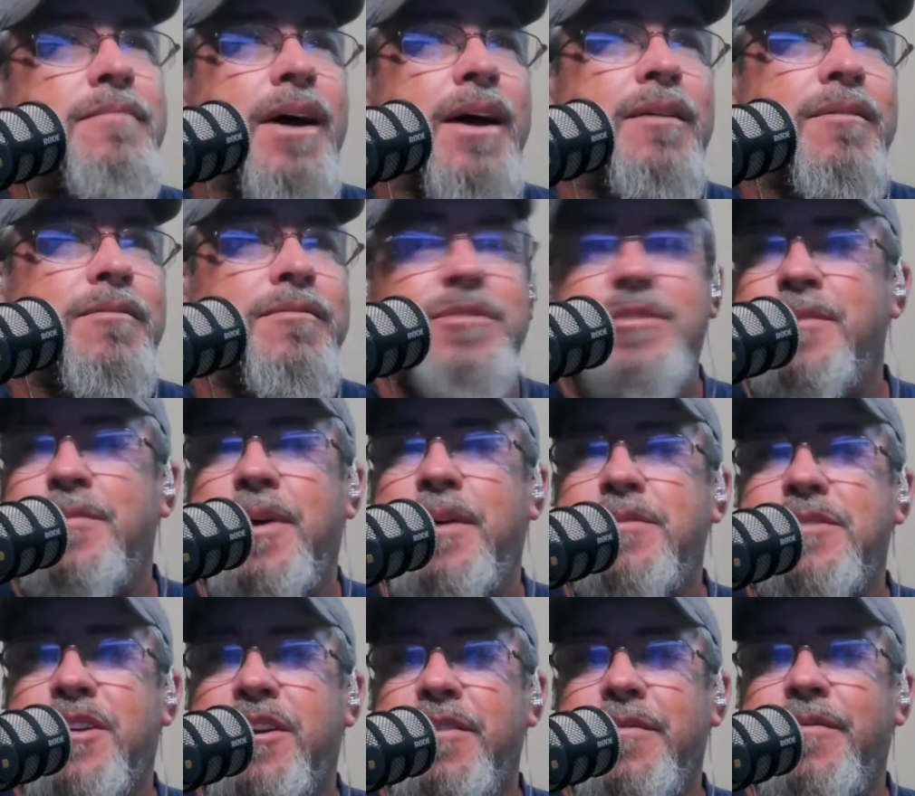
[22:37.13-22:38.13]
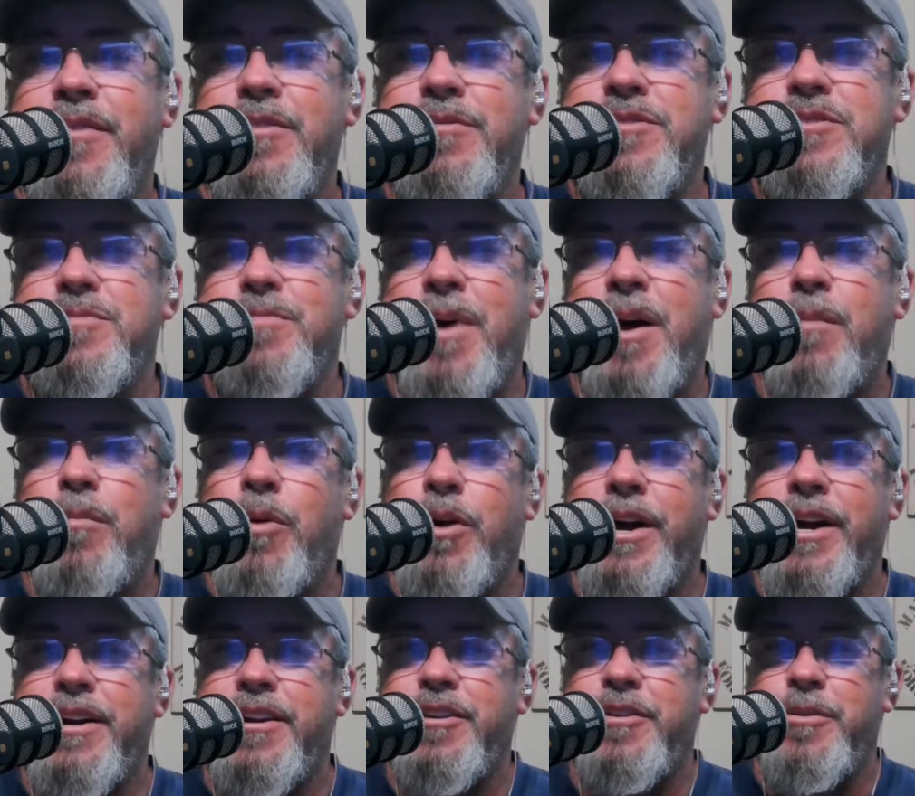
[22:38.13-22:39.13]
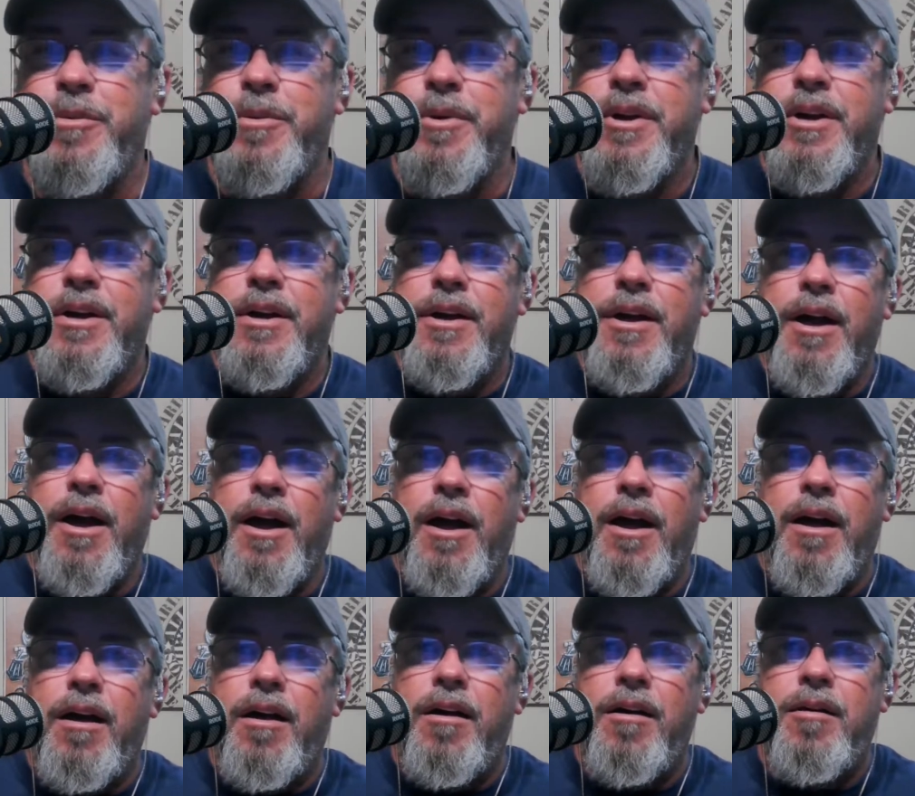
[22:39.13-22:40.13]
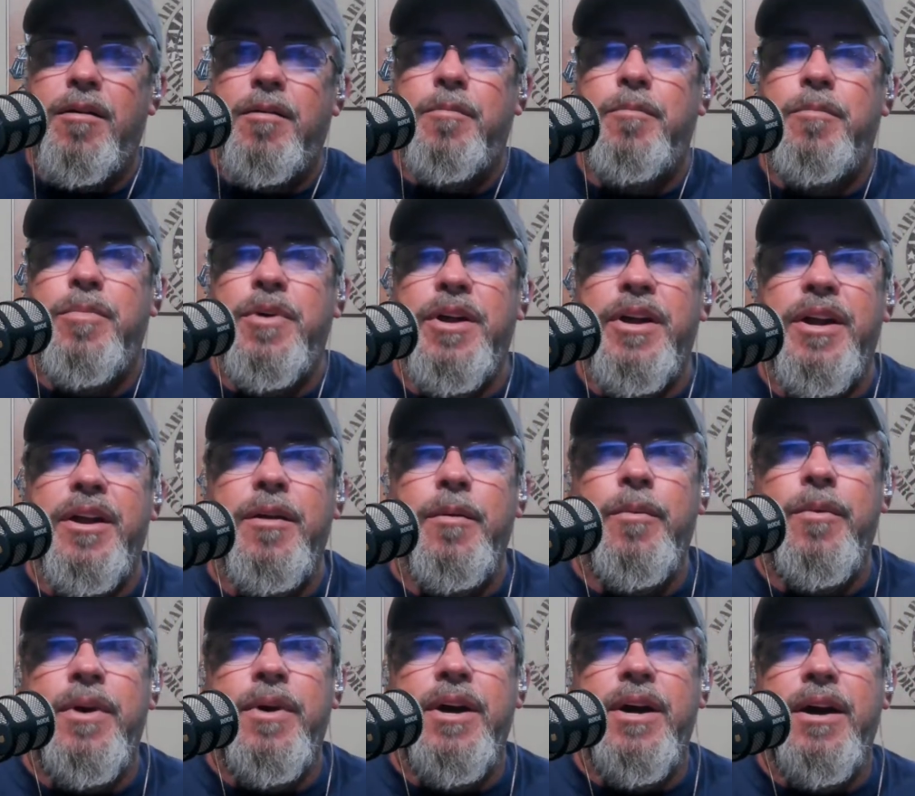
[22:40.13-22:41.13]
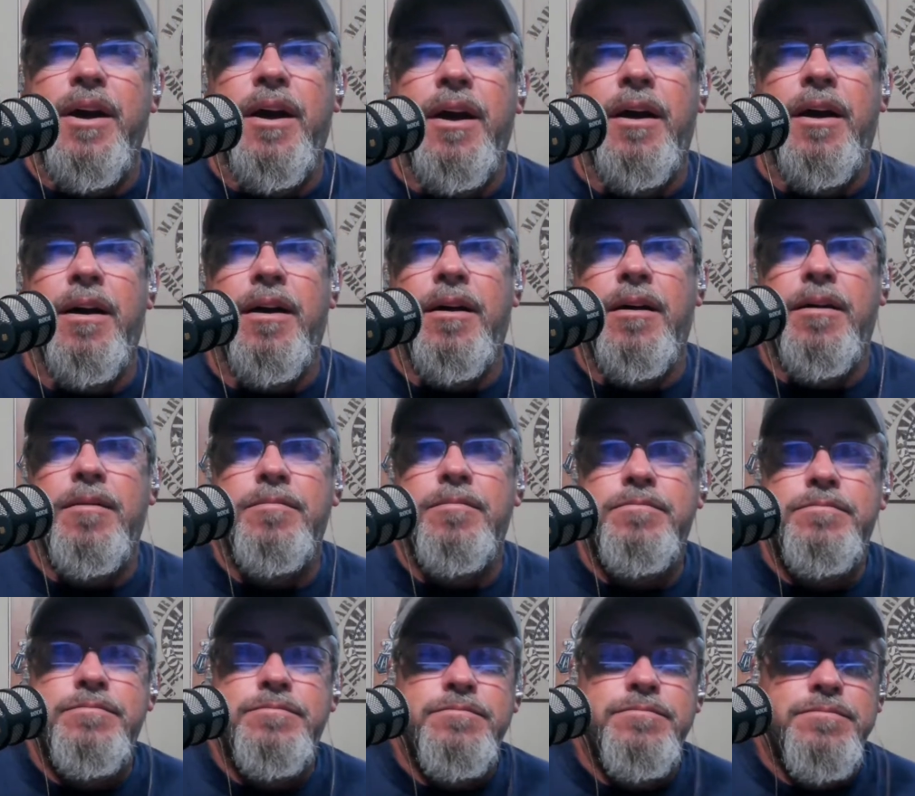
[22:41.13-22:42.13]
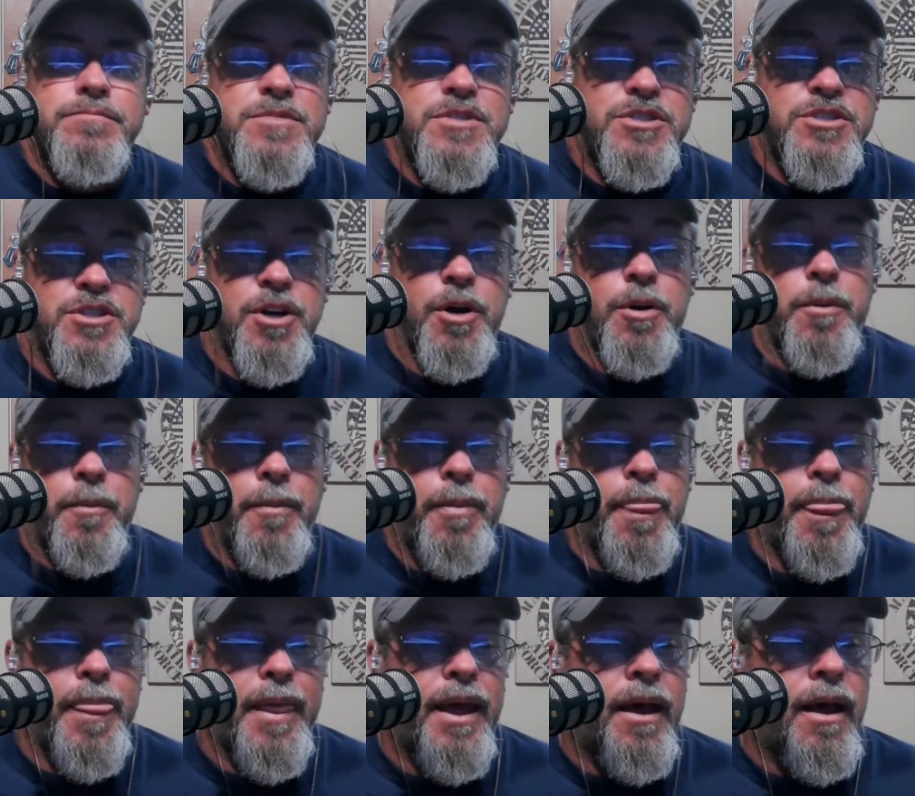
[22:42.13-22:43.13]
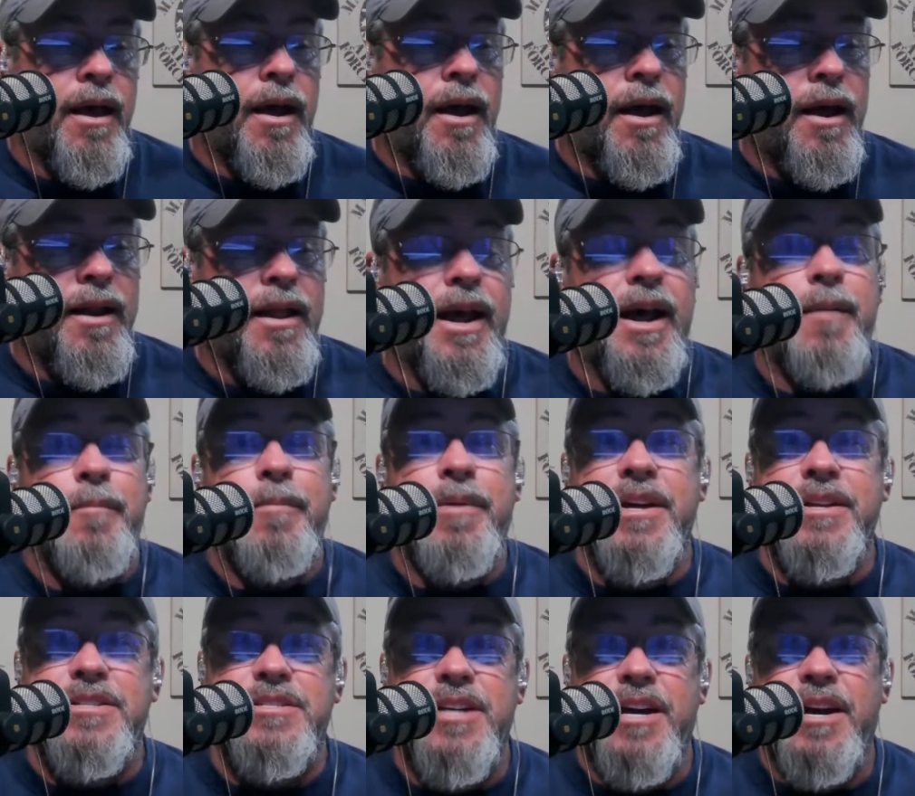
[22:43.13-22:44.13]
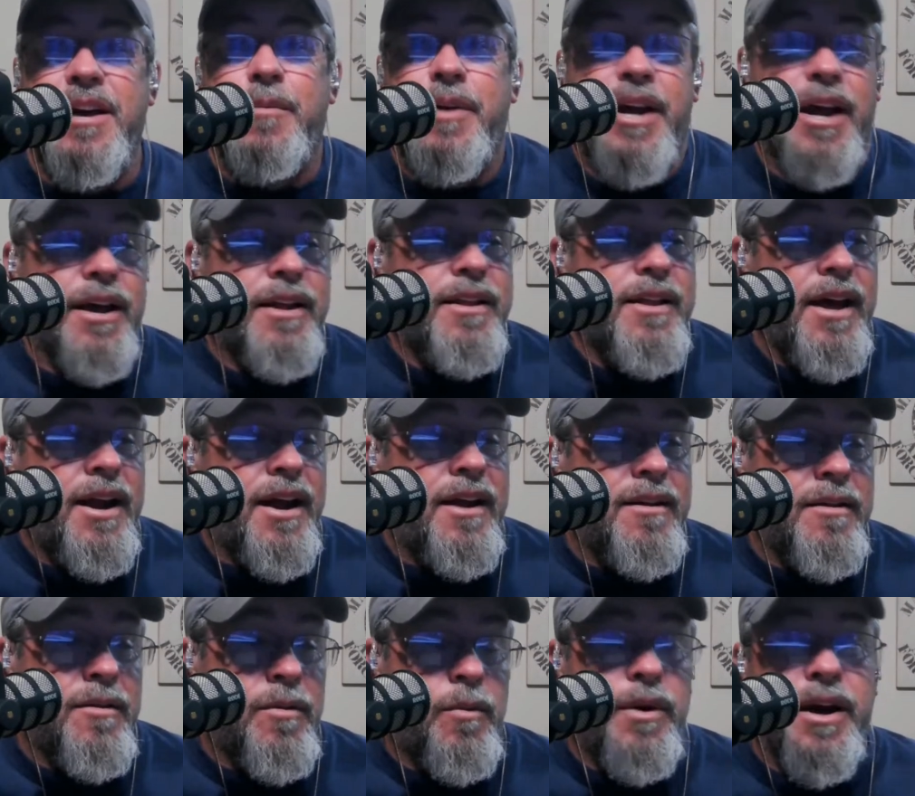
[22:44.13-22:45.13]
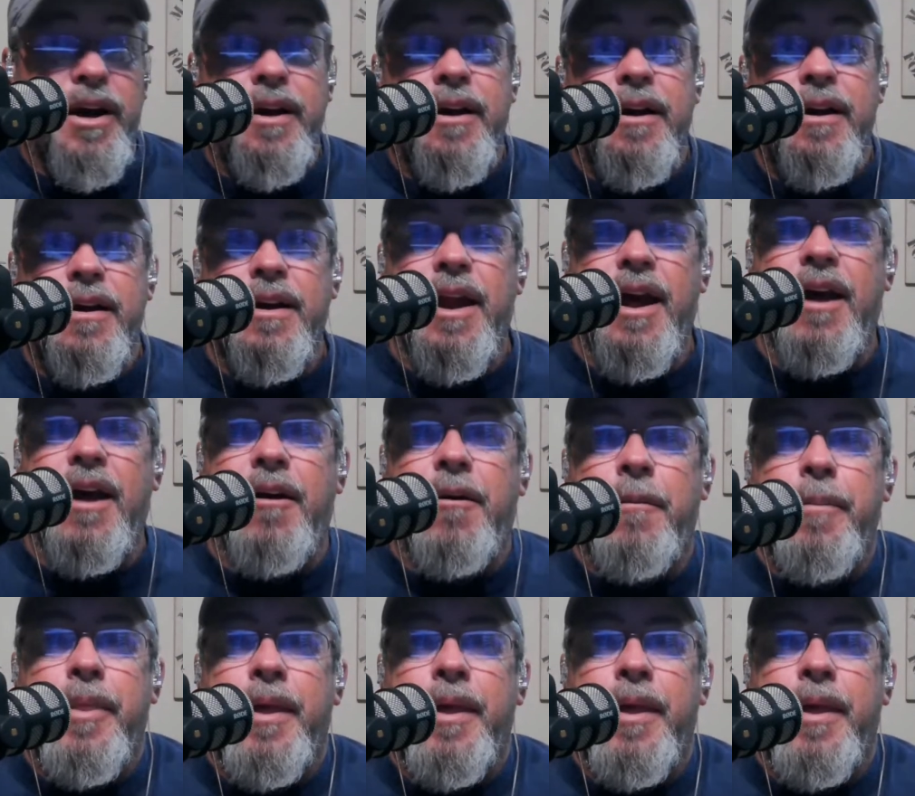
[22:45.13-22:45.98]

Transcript: I don't know. Sometimes it confuses my brain too. But anyway, so that being said, we got that out of the way. Now,